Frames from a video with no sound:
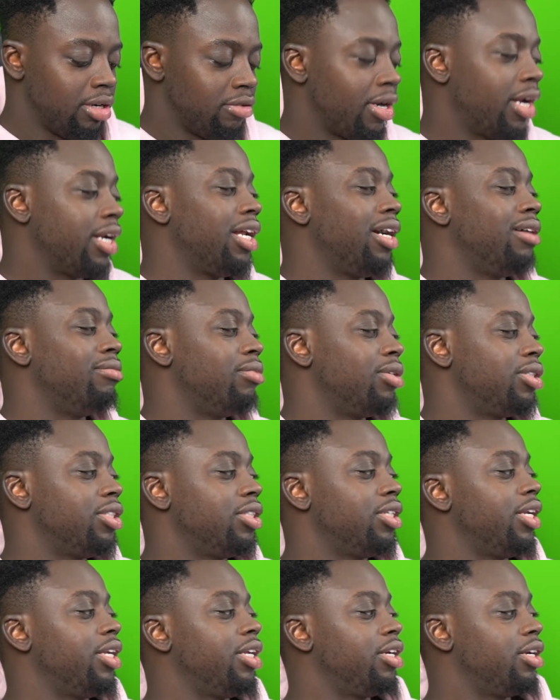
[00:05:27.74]
Right now, I'm
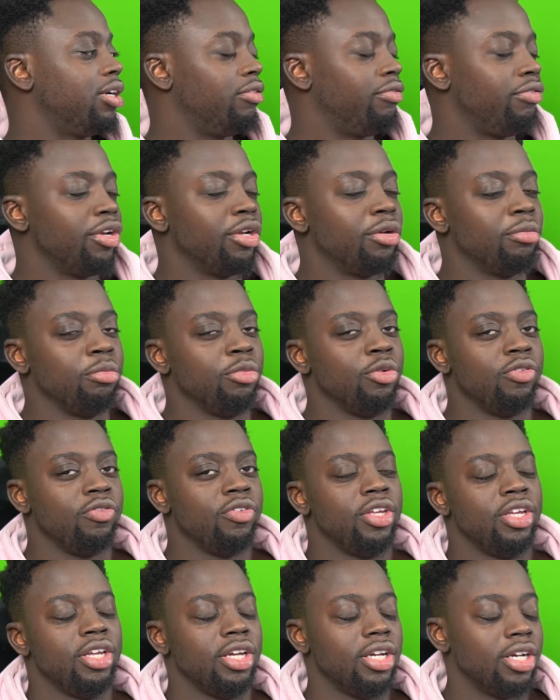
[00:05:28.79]
watching a Korean
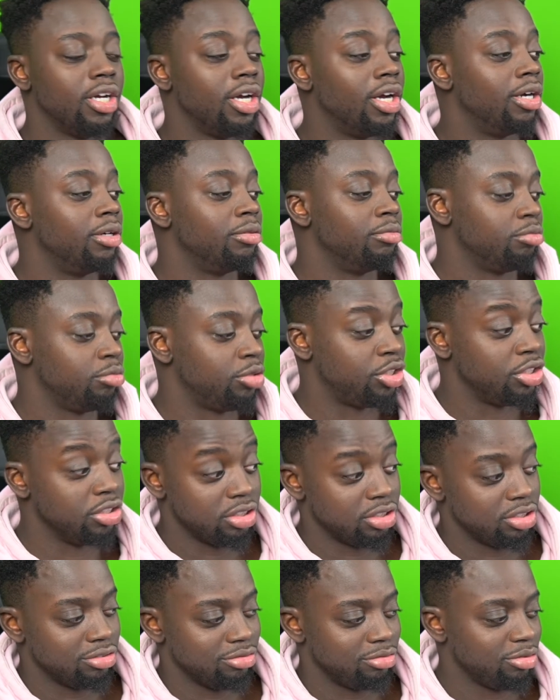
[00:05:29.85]
movie, um, which
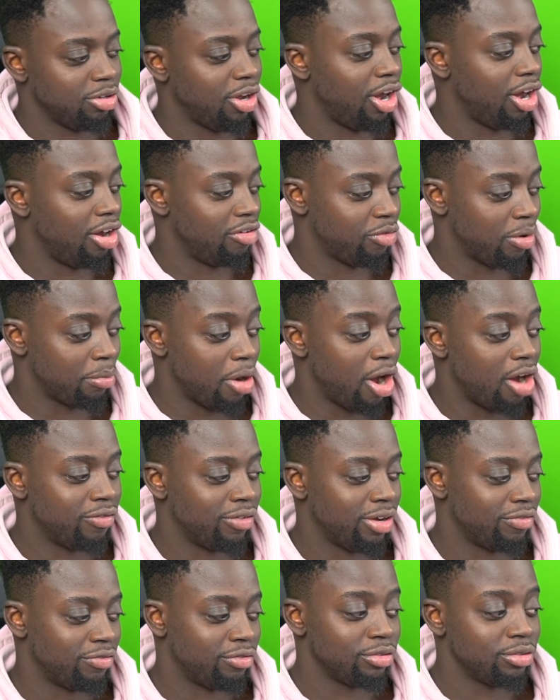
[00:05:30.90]
is half. I'm
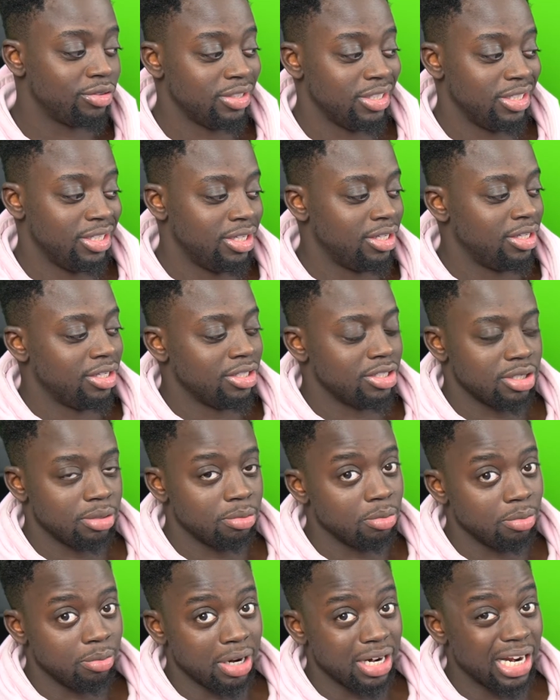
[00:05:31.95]
halfway through, so
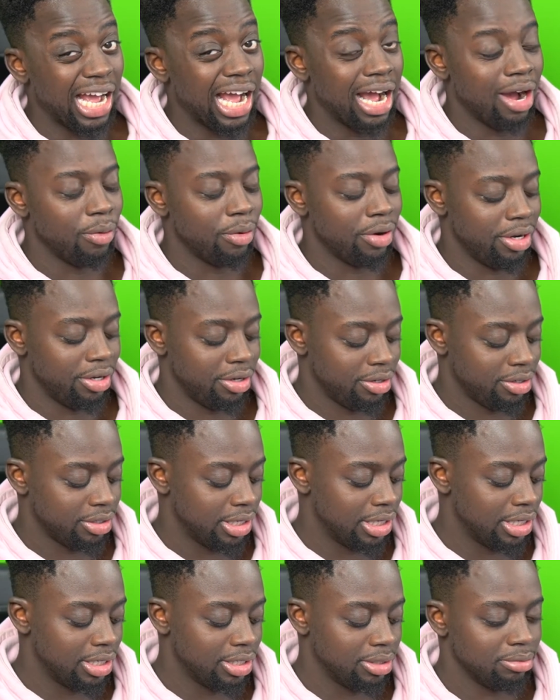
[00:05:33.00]
an hour in.
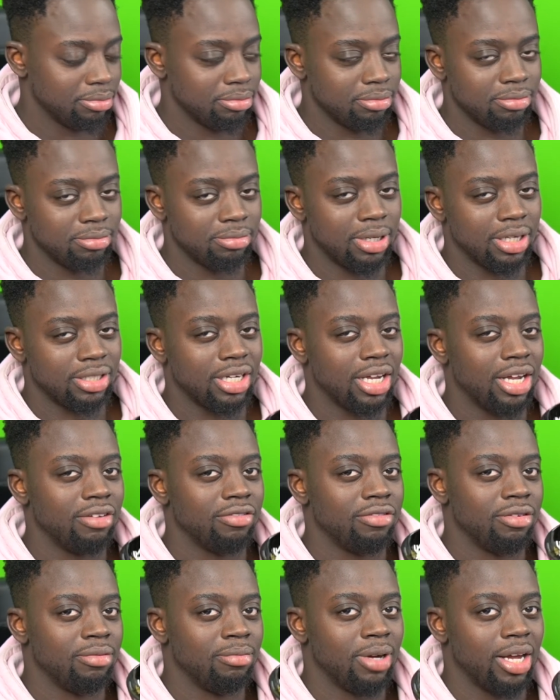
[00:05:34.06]
Um, about to
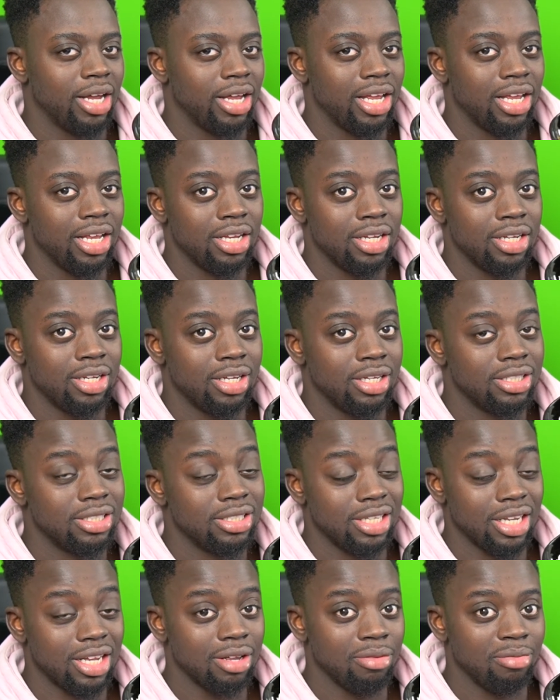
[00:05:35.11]
have my
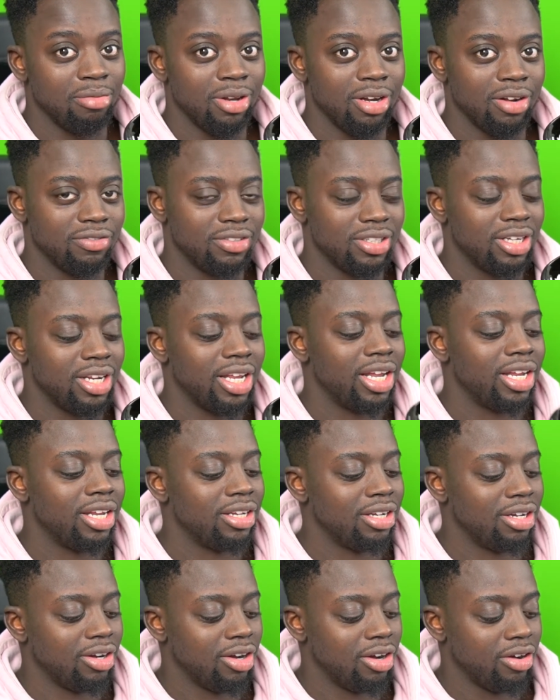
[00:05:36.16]
second meal of today
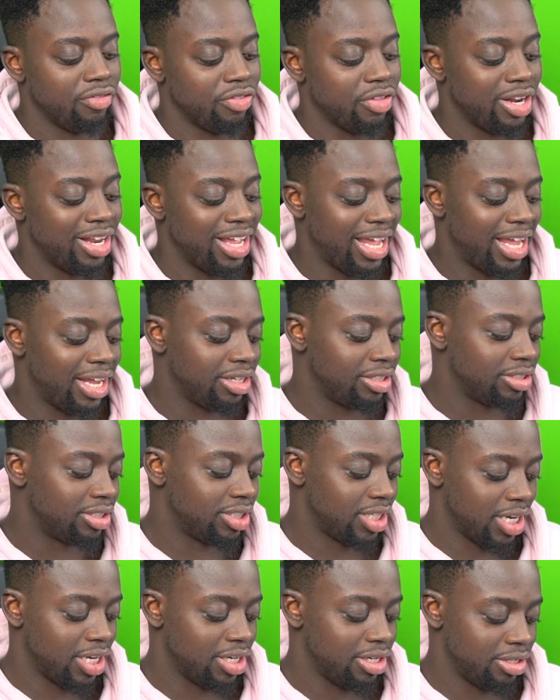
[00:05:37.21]
after the
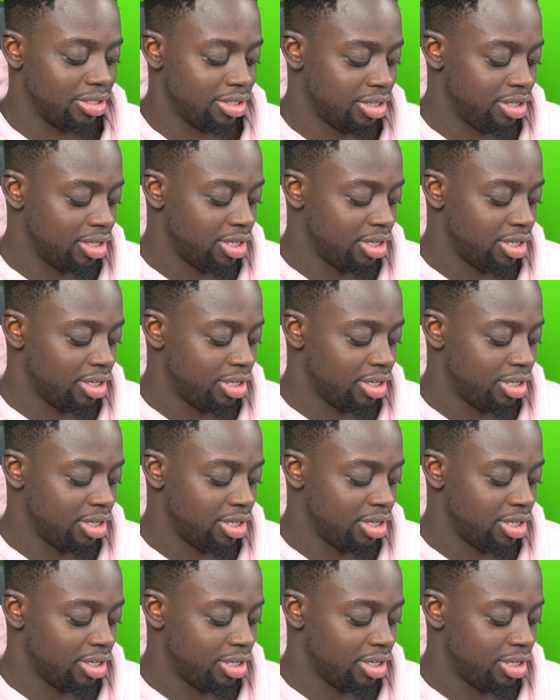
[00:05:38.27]
eggs and